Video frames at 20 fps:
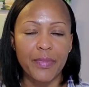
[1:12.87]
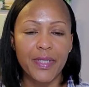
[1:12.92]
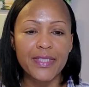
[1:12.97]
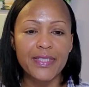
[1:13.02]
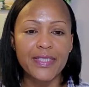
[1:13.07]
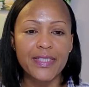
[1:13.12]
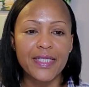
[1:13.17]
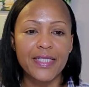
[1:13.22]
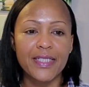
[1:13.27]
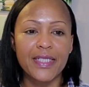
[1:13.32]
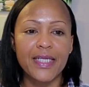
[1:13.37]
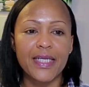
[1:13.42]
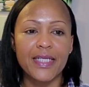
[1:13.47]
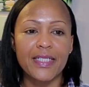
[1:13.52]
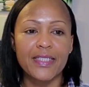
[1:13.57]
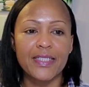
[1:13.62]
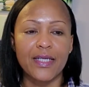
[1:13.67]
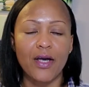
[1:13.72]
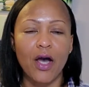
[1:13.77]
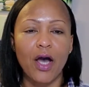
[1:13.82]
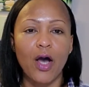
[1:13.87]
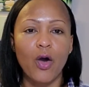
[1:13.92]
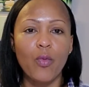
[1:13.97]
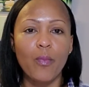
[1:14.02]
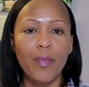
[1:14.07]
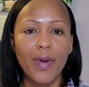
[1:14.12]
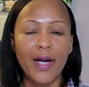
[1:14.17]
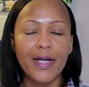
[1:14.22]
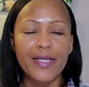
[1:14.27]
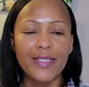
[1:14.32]
Basically, it's how
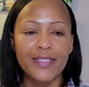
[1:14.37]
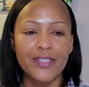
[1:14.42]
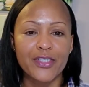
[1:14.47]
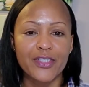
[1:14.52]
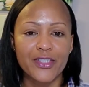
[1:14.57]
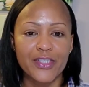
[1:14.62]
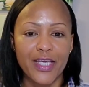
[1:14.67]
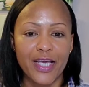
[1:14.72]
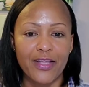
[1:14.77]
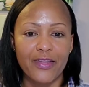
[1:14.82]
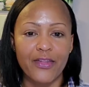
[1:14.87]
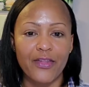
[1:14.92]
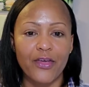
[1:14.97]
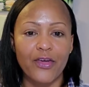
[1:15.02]
marketers get